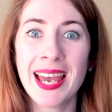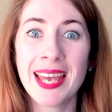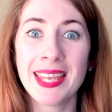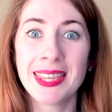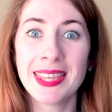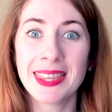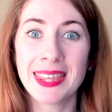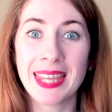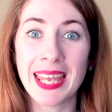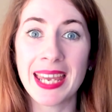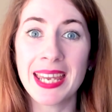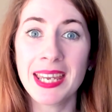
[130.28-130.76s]

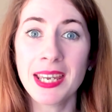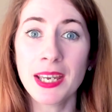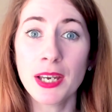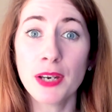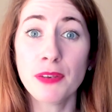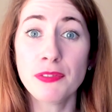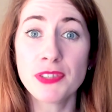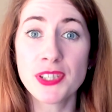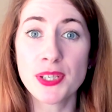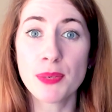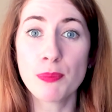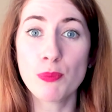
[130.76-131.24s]
Think of
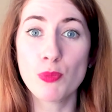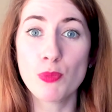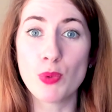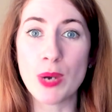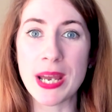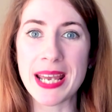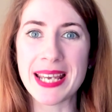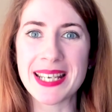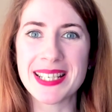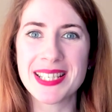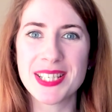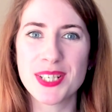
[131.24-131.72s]
some
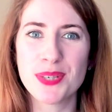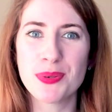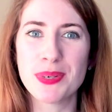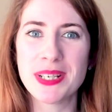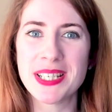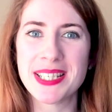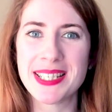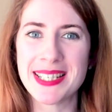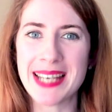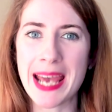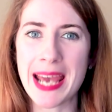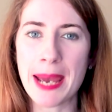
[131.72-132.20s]
ways to
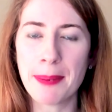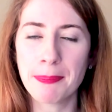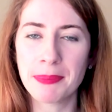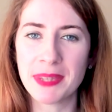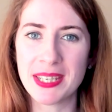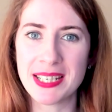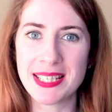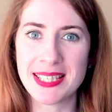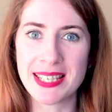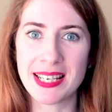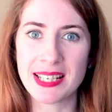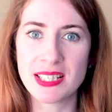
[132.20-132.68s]
adapt
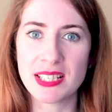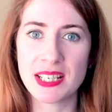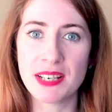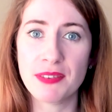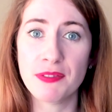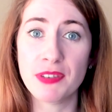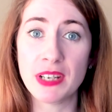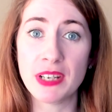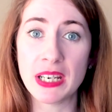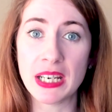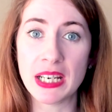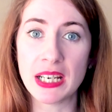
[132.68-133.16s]
this
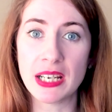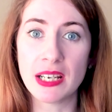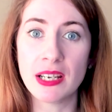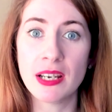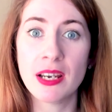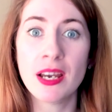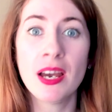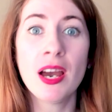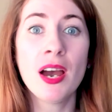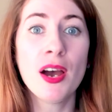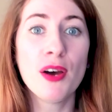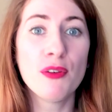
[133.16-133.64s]
activity.
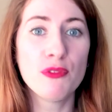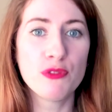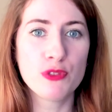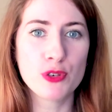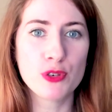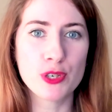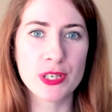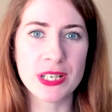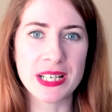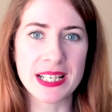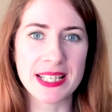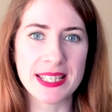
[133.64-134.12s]
For
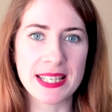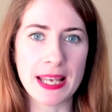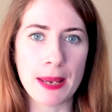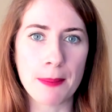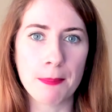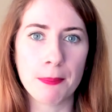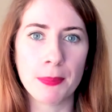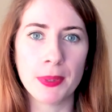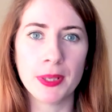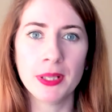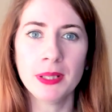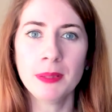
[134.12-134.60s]

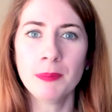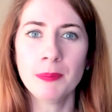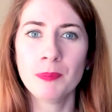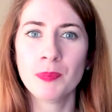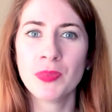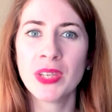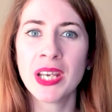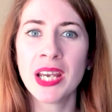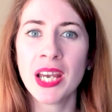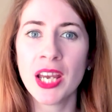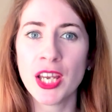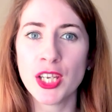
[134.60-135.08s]
example,
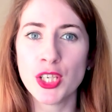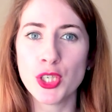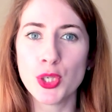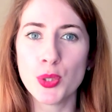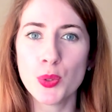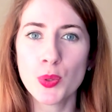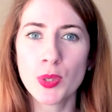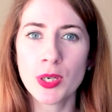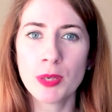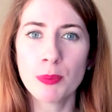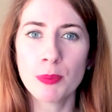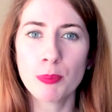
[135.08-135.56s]
you
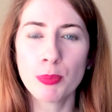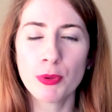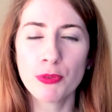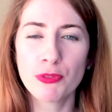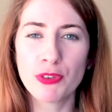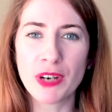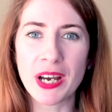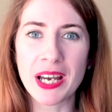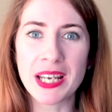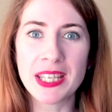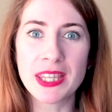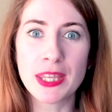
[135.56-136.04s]
can
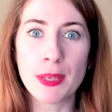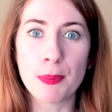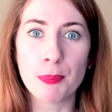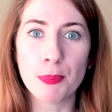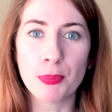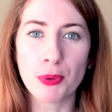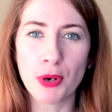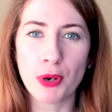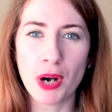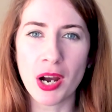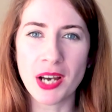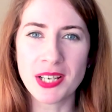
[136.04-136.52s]
provide the
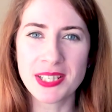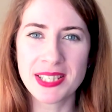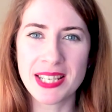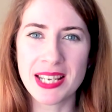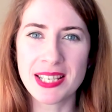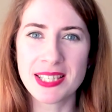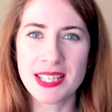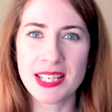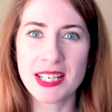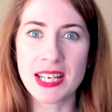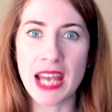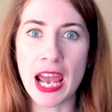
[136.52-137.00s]
process
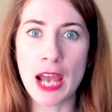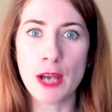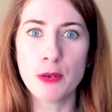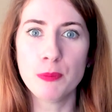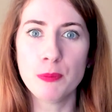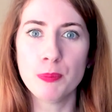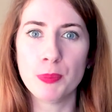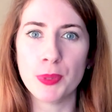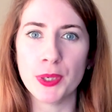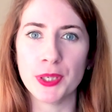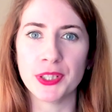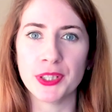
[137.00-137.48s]
and
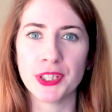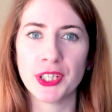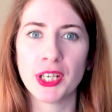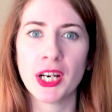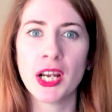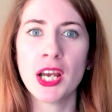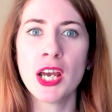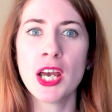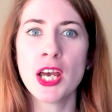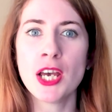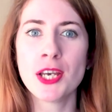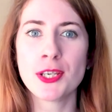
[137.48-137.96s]
output
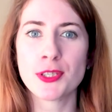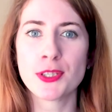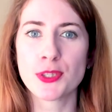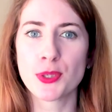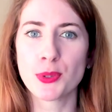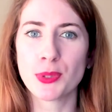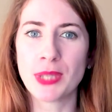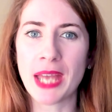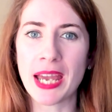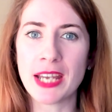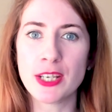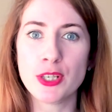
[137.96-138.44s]
so
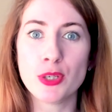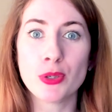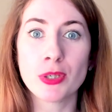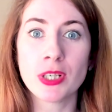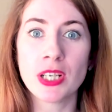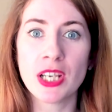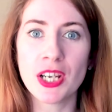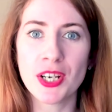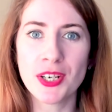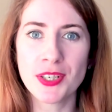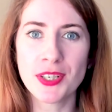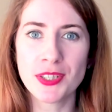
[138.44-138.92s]
that your
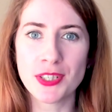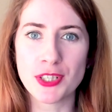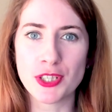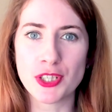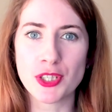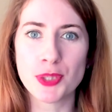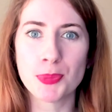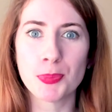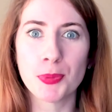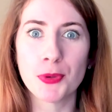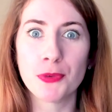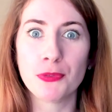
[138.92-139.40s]
learners
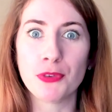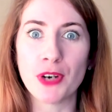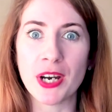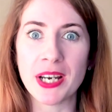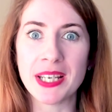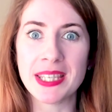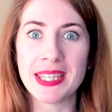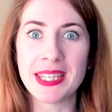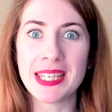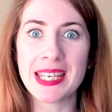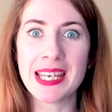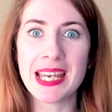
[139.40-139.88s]
provide
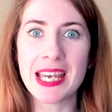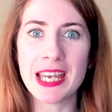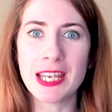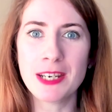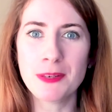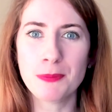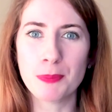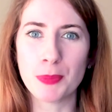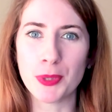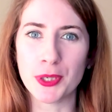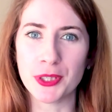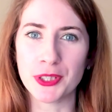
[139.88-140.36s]
the
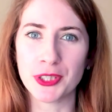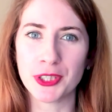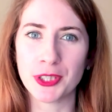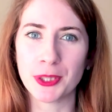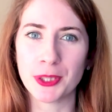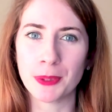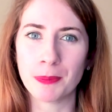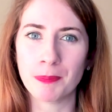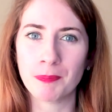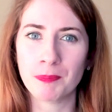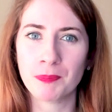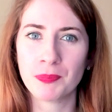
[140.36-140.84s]
input.
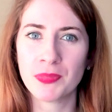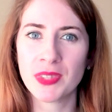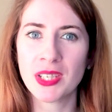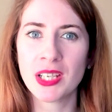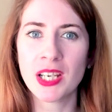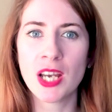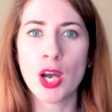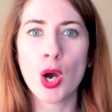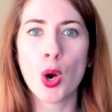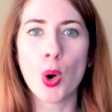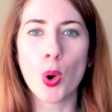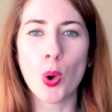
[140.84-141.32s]

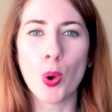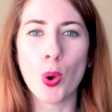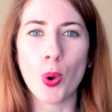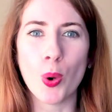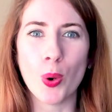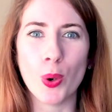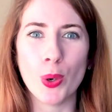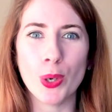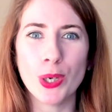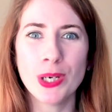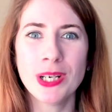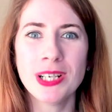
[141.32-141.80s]

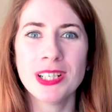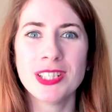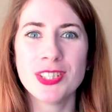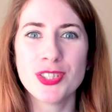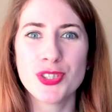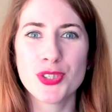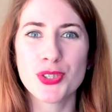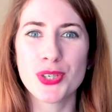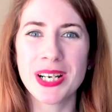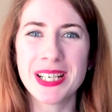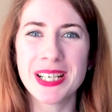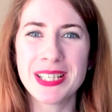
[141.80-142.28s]
Or
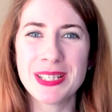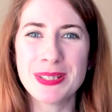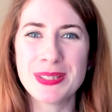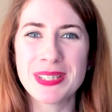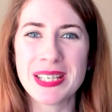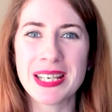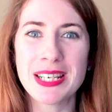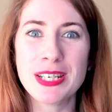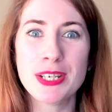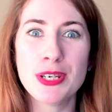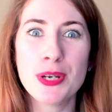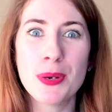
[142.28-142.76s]
try
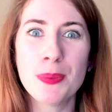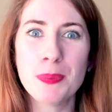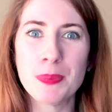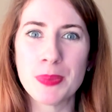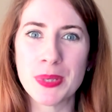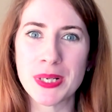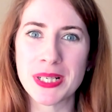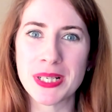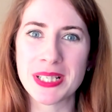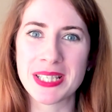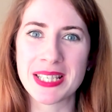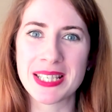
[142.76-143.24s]
using
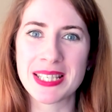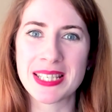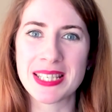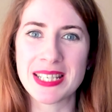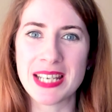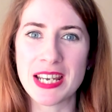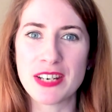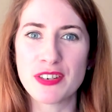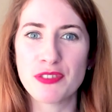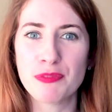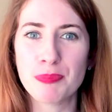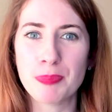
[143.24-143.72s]
numbers instead
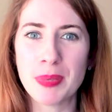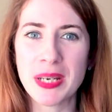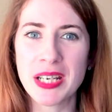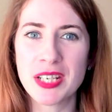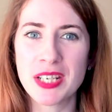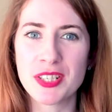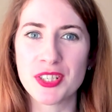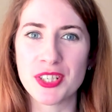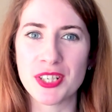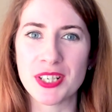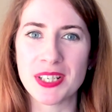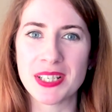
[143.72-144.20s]
of
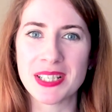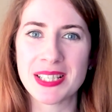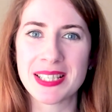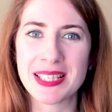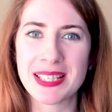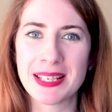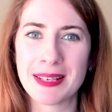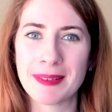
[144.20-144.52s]
pictures.